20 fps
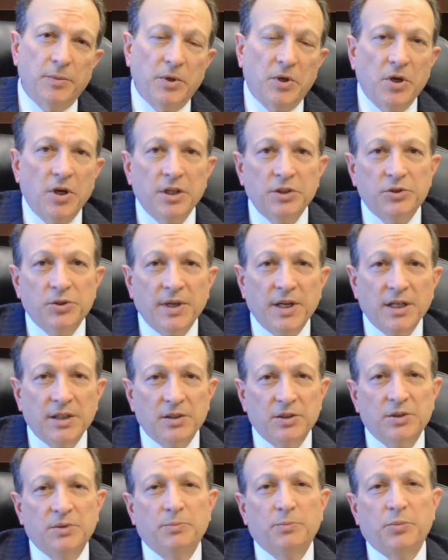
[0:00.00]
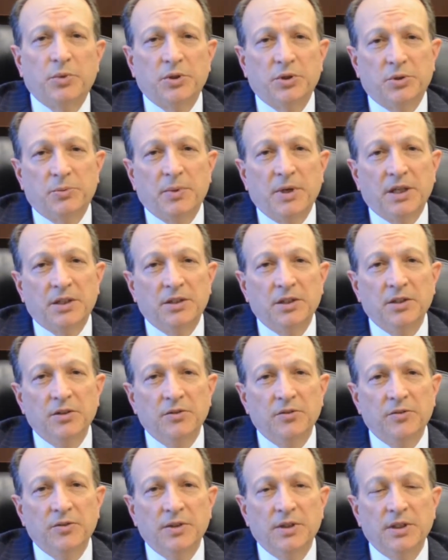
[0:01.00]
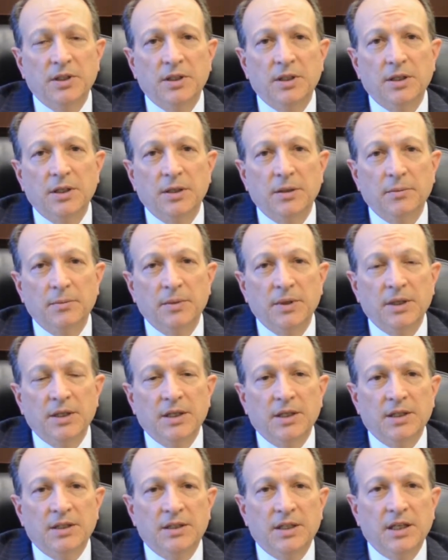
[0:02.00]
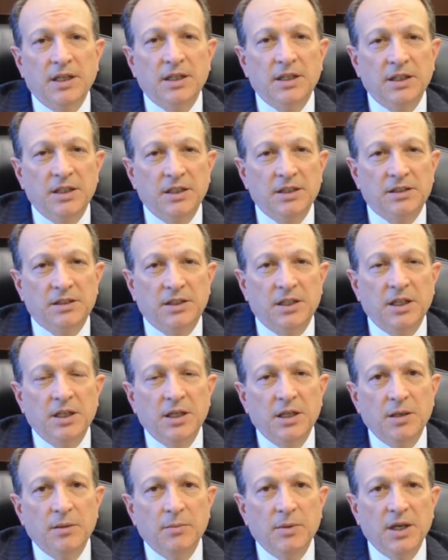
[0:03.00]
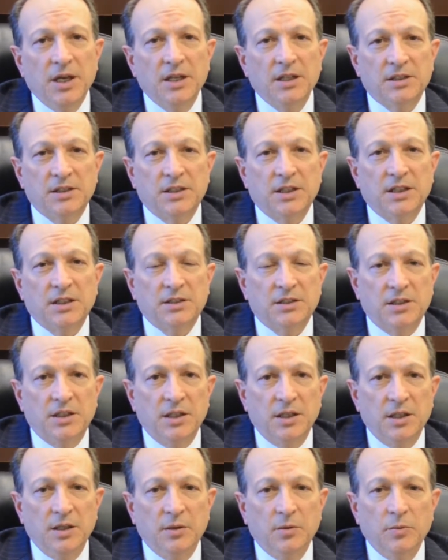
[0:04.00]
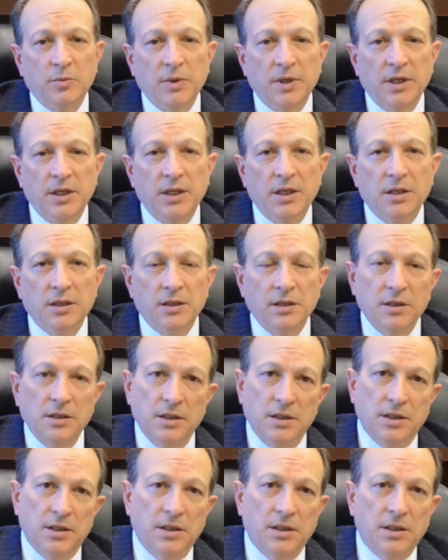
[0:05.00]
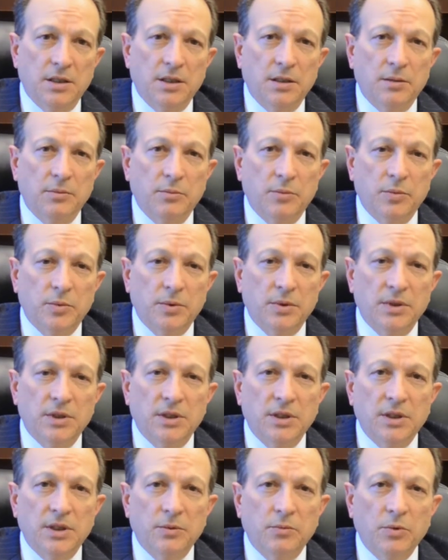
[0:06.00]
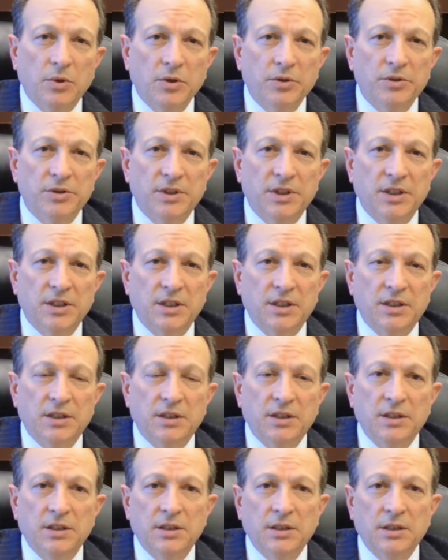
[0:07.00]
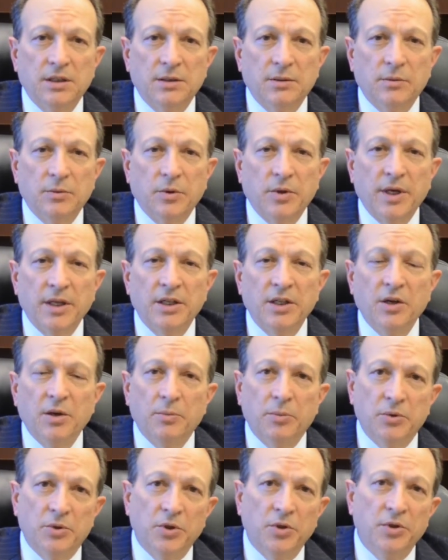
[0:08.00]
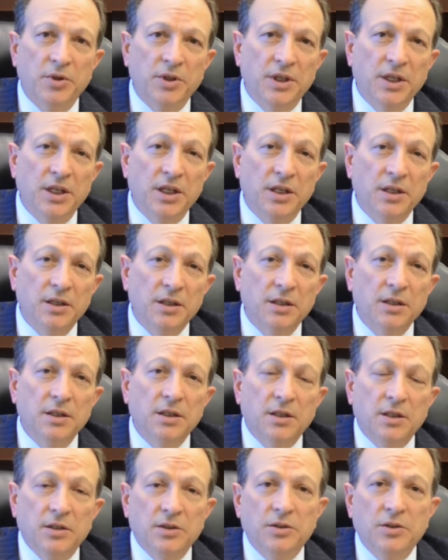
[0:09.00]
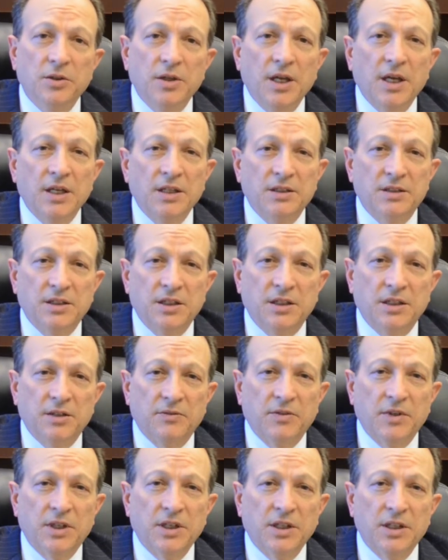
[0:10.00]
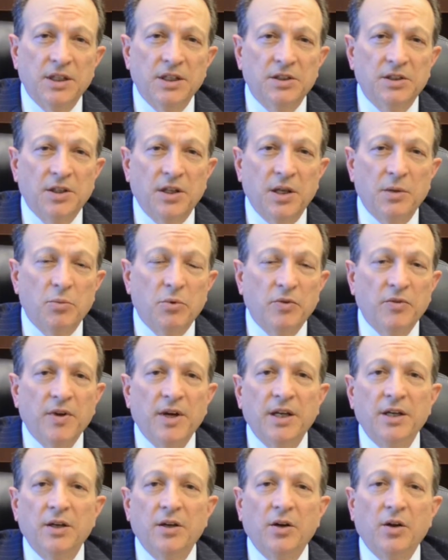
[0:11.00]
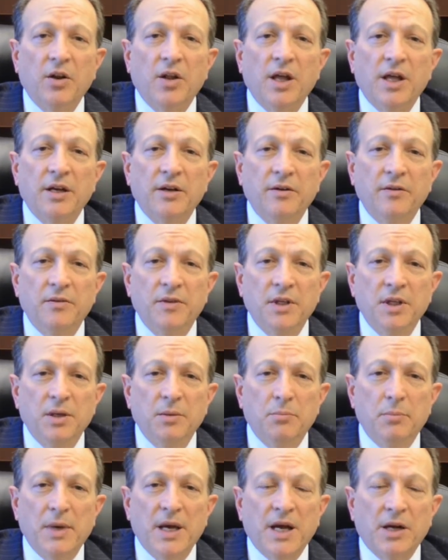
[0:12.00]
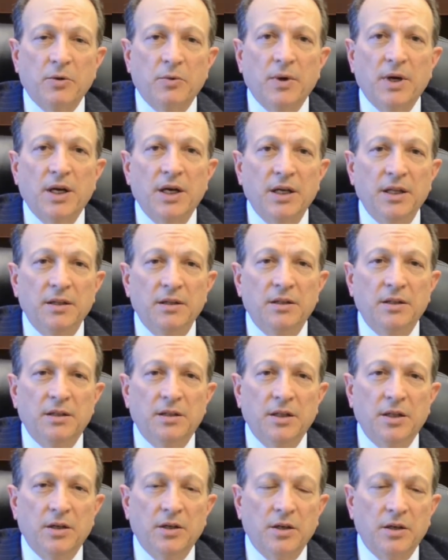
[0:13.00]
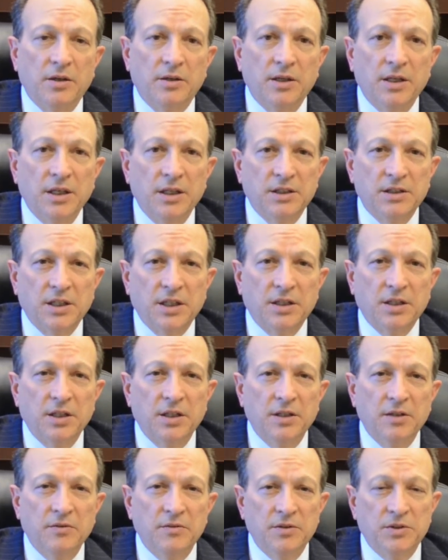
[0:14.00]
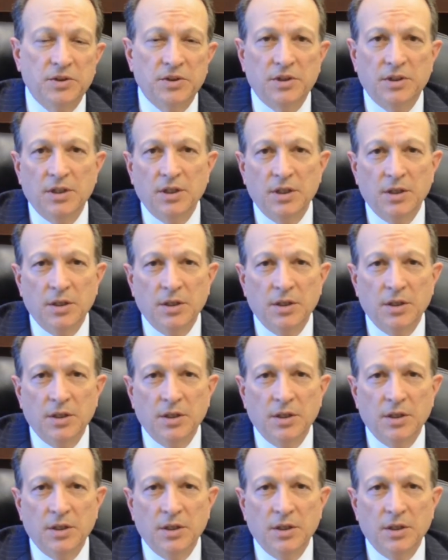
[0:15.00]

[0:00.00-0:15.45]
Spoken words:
a contracts perspective, Dan and his team, they assessed that we were losing or had the opportunity to gain significantly. So they provided a lot of the background that our executives